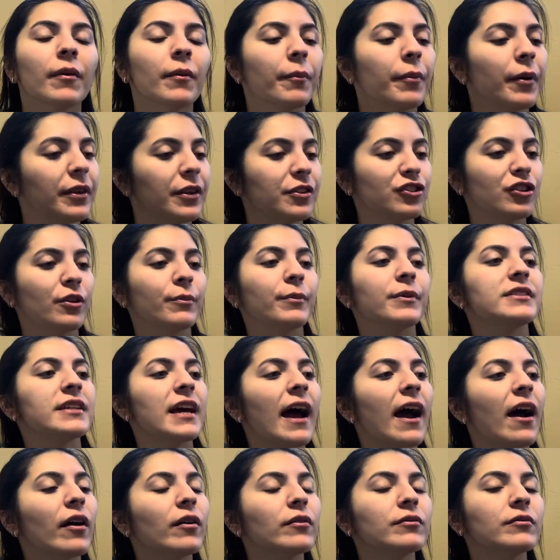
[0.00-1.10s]
put the trumpet
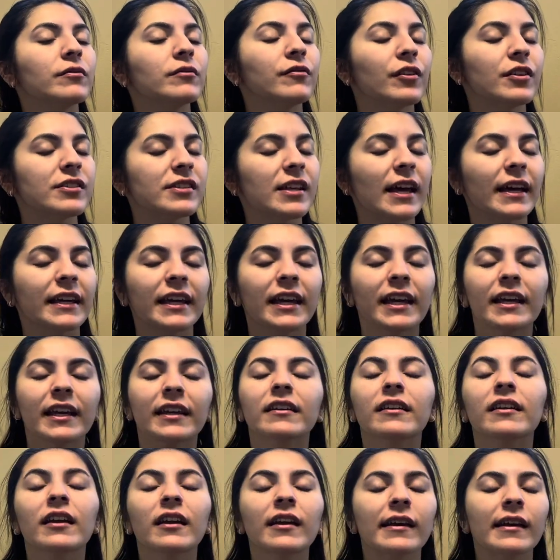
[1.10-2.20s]
down for a second,
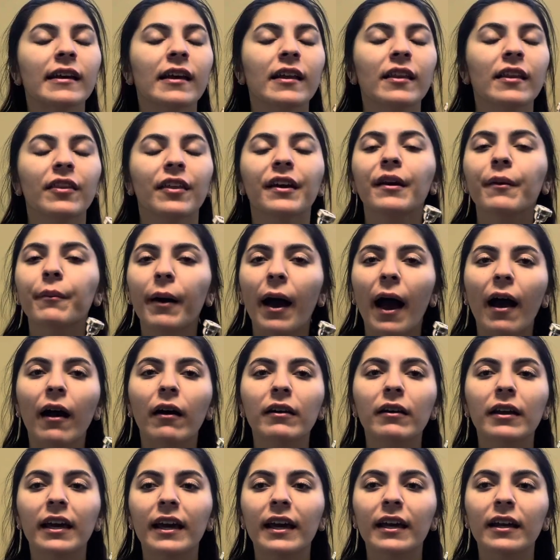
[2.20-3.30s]
think about
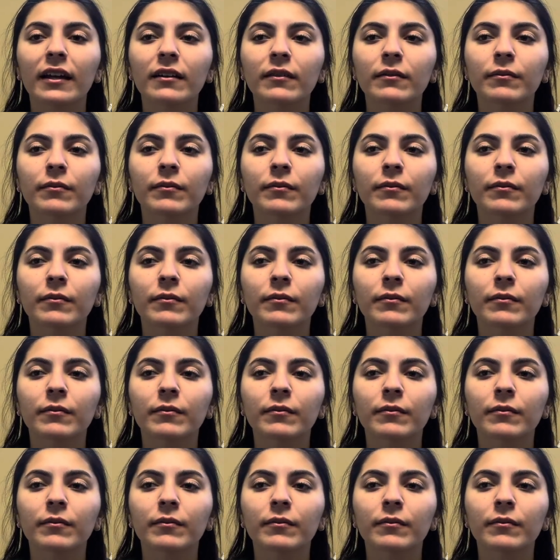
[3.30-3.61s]
it,